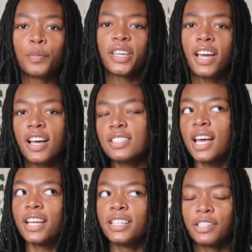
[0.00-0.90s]
because
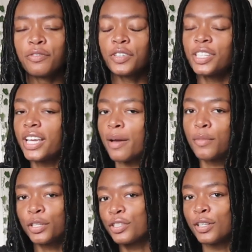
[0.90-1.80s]
I didn't really get
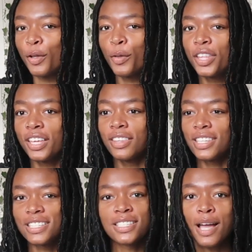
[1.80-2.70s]
much clothing
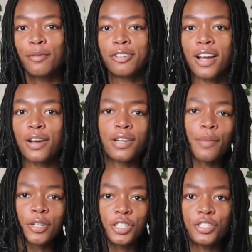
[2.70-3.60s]
this time around,
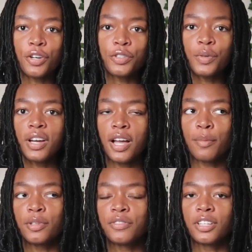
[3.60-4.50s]
I'm gonna show you a
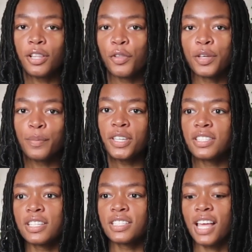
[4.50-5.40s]
couple of the clothing
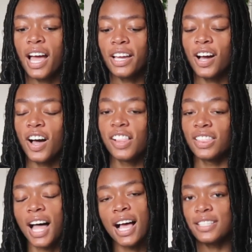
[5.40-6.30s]
pieces I got
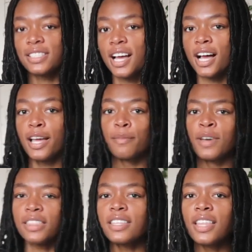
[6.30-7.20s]
last time.
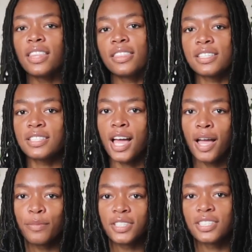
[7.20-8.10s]
I think that this
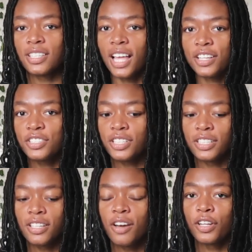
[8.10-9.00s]
time the
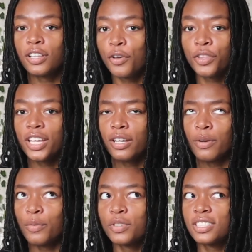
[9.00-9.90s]
selection for
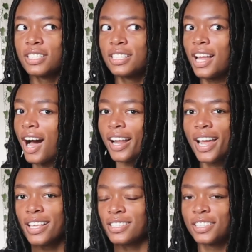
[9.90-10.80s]
clothing was not
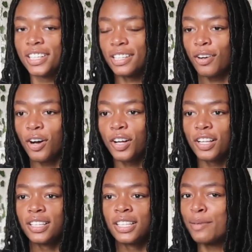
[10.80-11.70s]
as good at
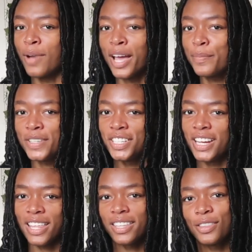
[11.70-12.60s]
all. In my opinion,
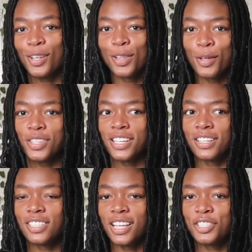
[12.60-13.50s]
I think the clothing
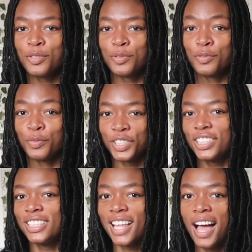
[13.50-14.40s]
selection was
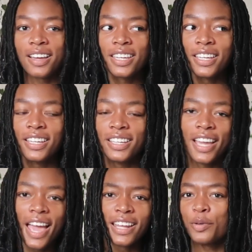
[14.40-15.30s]
really lacking
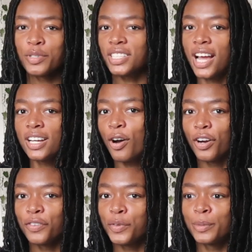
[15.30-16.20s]
and it was kind of
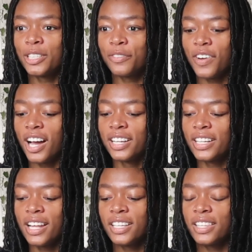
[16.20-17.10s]
hard for me to find
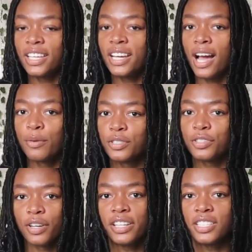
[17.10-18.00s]
anything I was
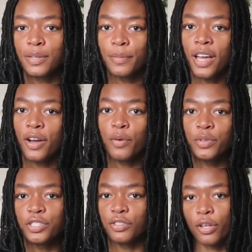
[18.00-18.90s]
crazy about,
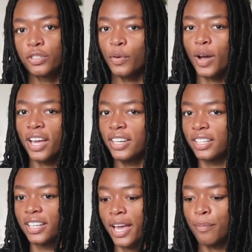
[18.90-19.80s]
which is also why I
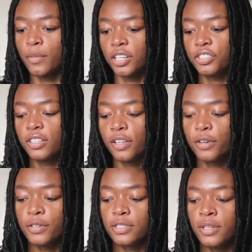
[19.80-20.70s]
didn't get much clothes.